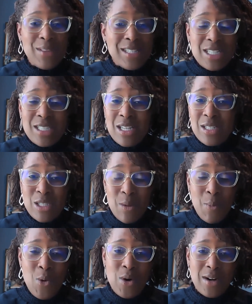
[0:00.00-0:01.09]
just a
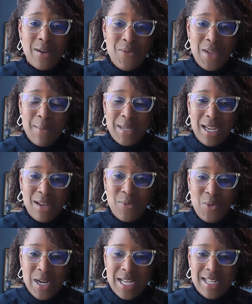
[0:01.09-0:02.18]
support of family and
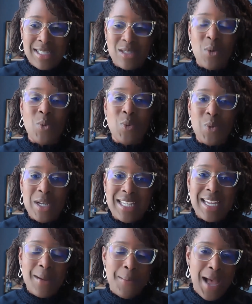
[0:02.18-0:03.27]
friends,
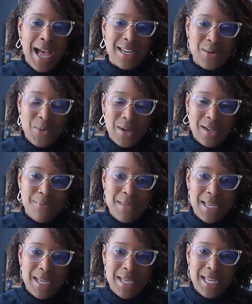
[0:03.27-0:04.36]
really embodied what it
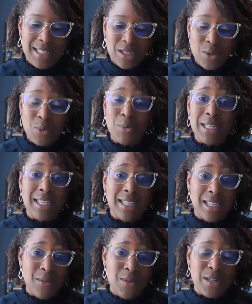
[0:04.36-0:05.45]
means to really
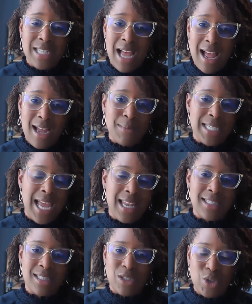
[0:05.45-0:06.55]
give your time,
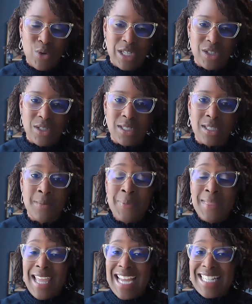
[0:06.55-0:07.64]
talents, and treasures
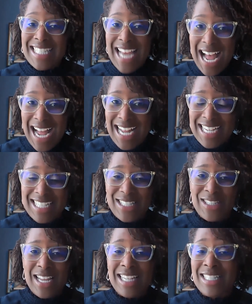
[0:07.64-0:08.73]
and
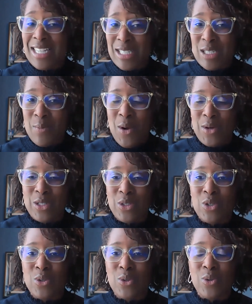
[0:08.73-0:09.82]
ties and testimonies
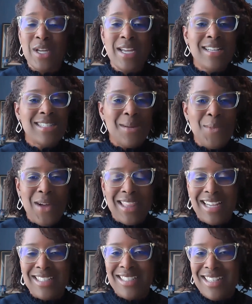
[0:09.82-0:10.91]
to someone
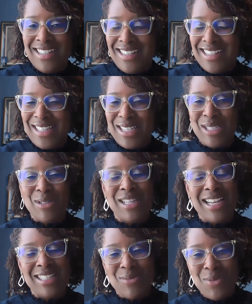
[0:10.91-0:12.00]
that's young,
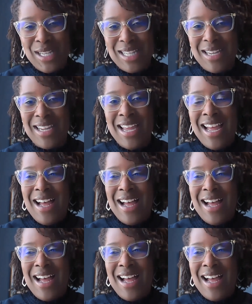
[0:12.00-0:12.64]
that's really